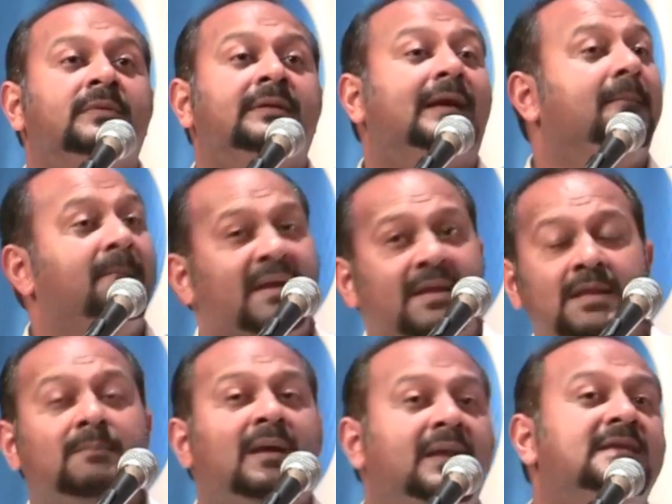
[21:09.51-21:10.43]
There are
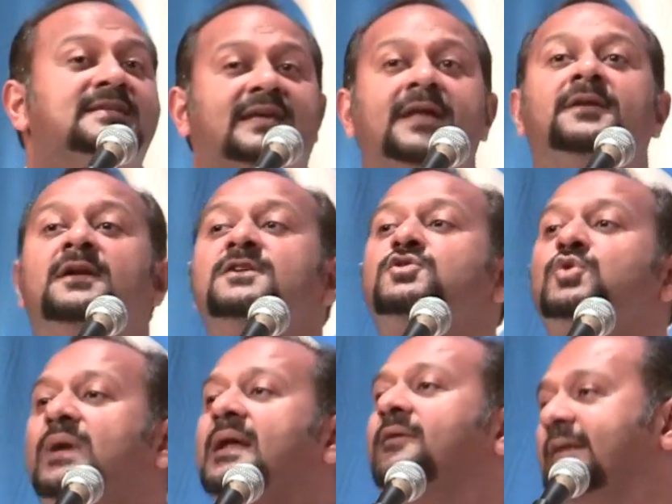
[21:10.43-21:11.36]
many, many scandals
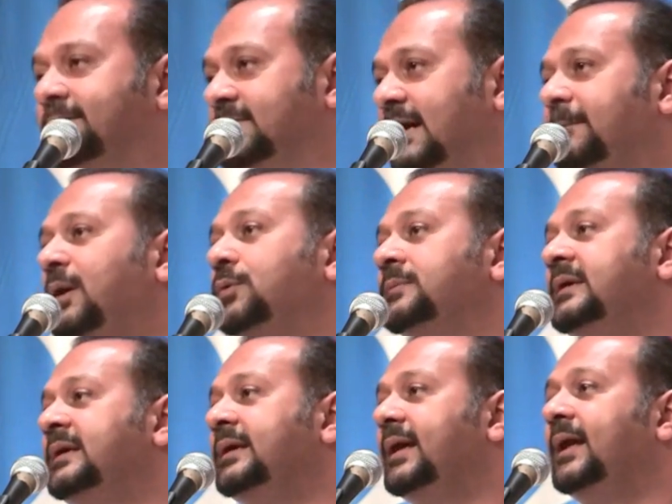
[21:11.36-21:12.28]
you can read
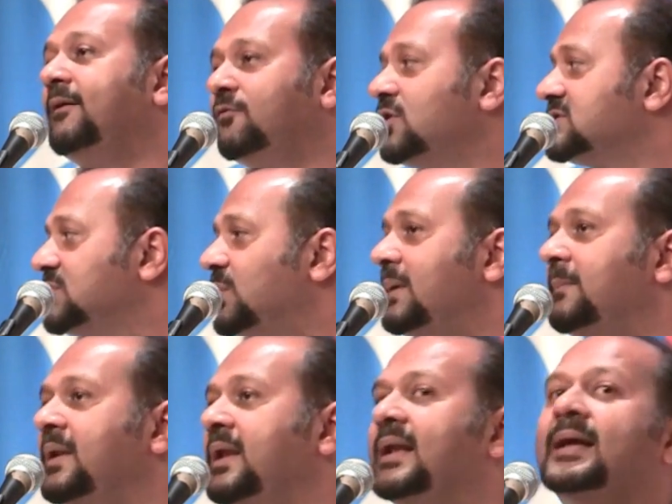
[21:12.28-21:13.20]
about. And of course, in
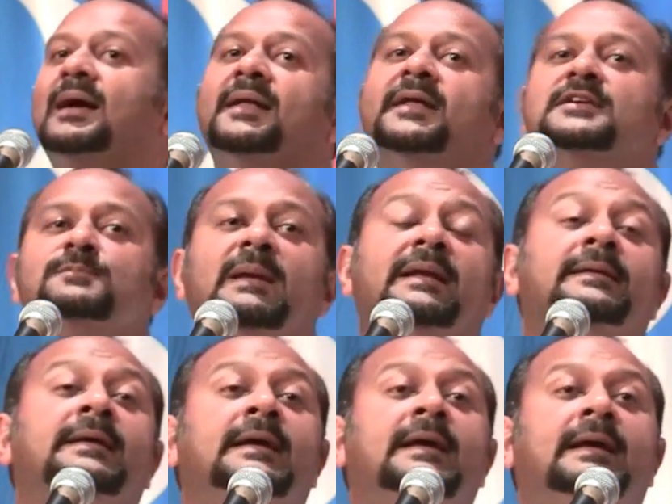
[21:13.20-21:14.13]
1 minute I can't explain.